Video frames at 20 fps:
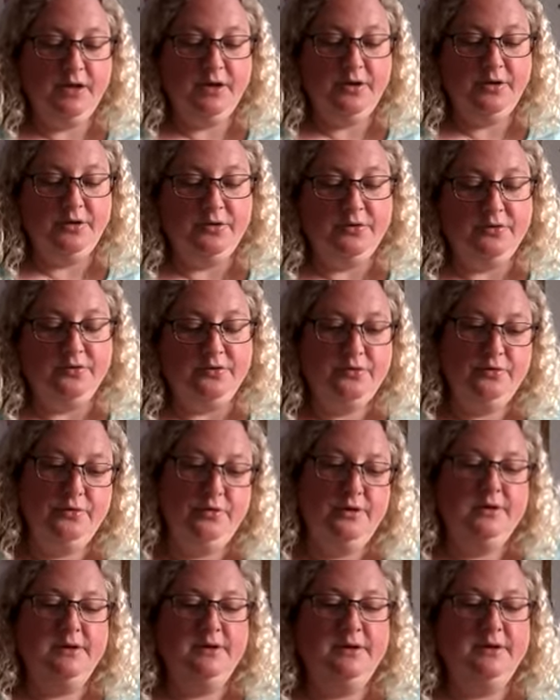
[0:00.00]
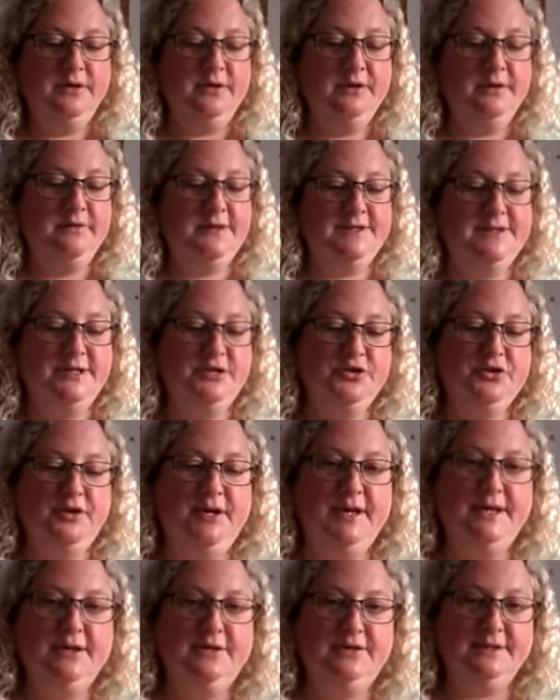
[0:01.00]
"No," Fuzzy
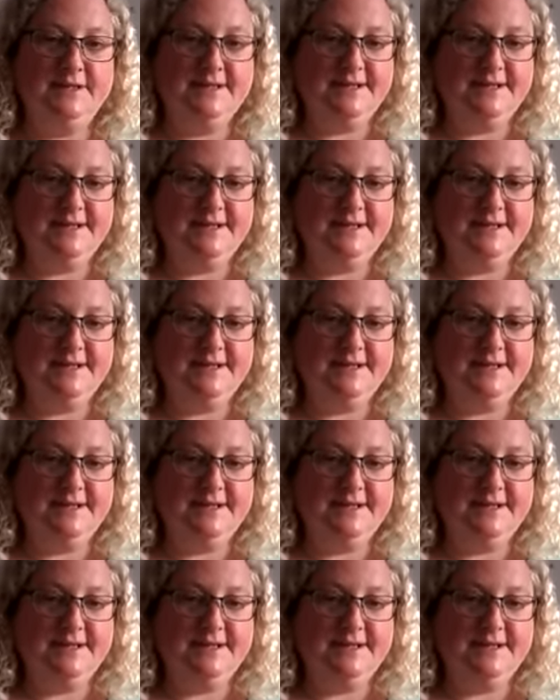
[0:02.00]
tried not to